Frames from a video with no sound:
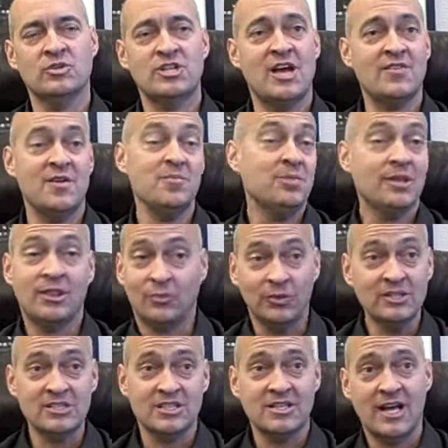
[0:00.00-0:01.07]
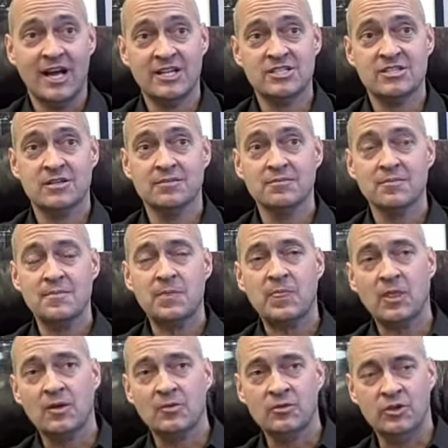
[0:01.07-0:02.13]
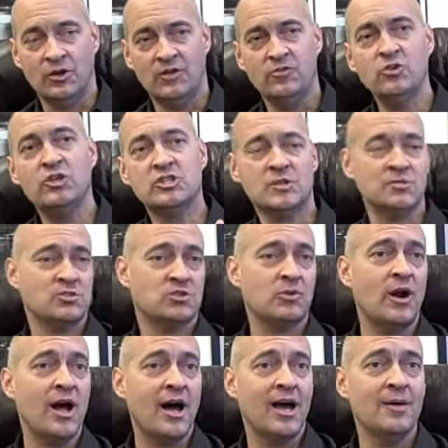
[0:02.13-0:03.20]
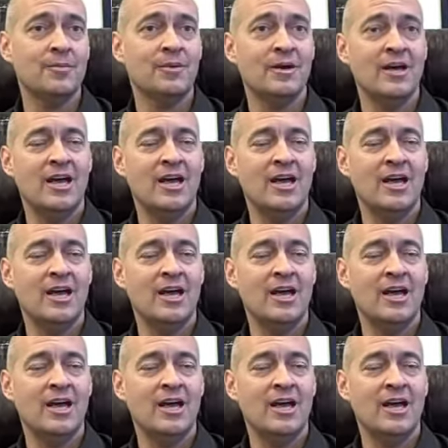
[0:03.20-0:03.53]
which have MP3s attached, if you could subscribe